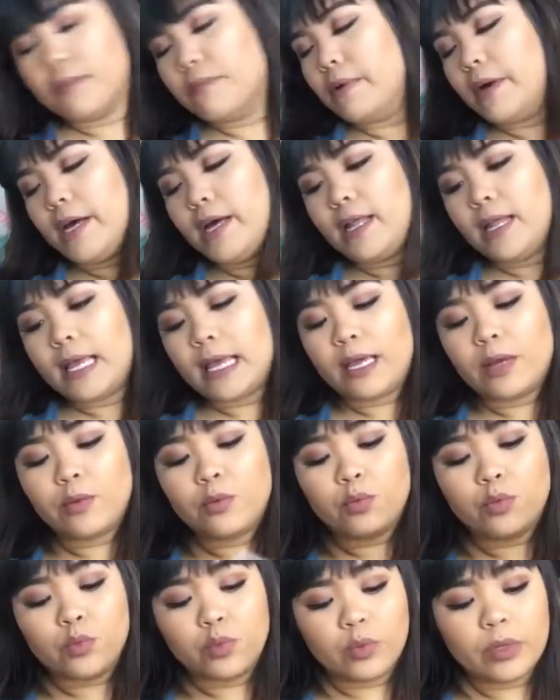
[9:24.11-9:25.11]
but it
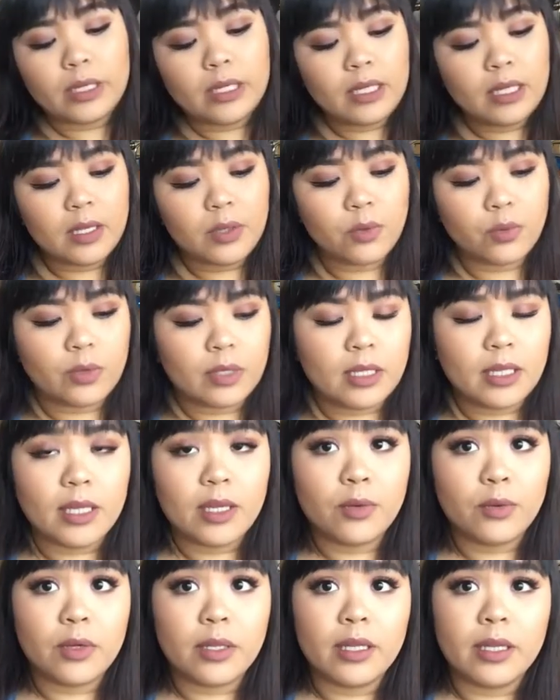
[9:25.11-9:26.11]

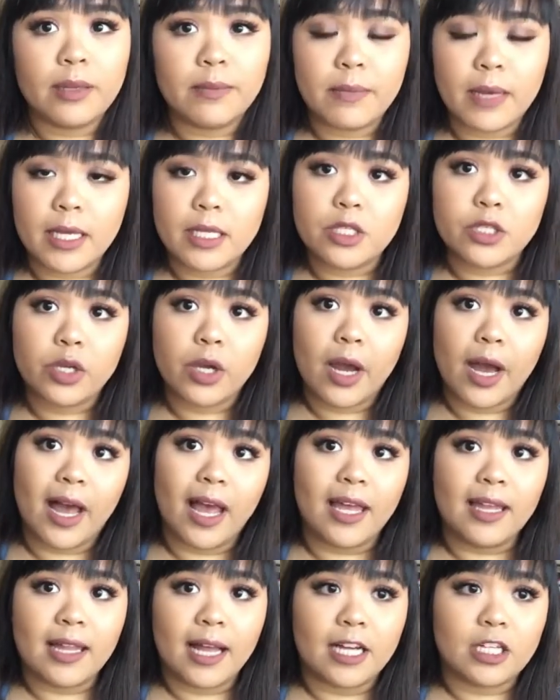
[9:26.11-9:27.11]
really makes your
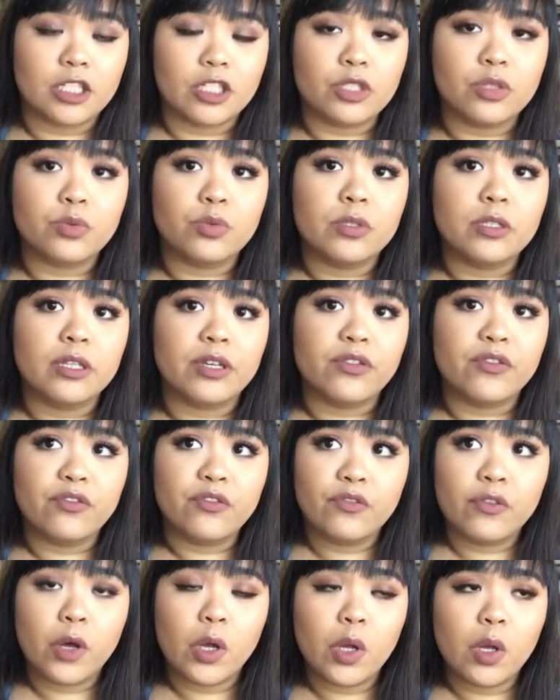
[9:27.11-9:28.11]
eyelashes really
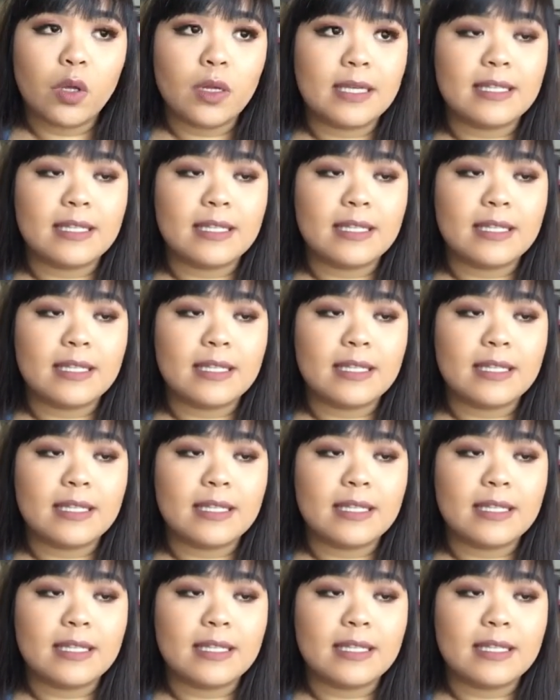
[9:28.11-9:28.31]
full.